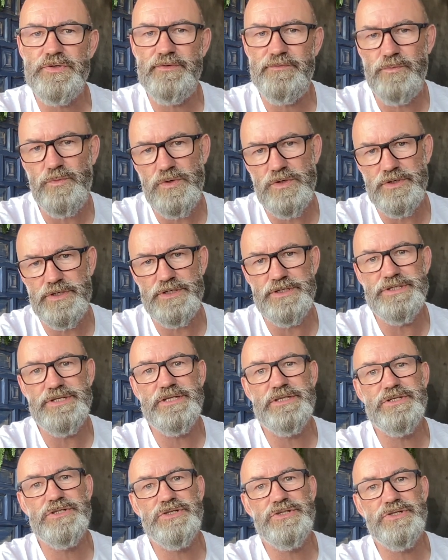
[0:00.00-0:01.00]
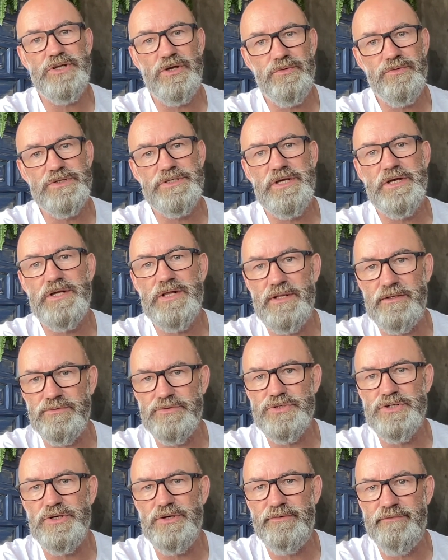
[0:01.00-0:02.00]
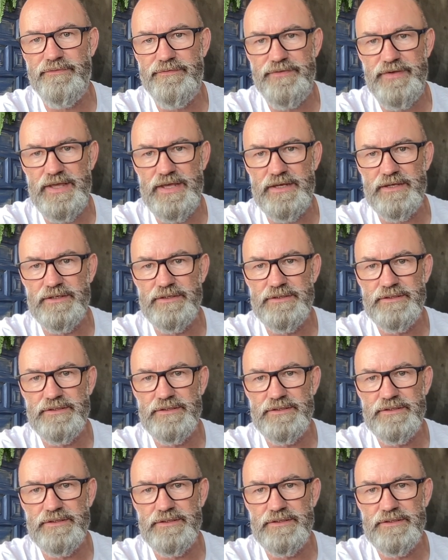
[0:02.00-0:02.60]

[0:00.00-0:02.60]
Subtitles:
of workers has stoked a culture of fear.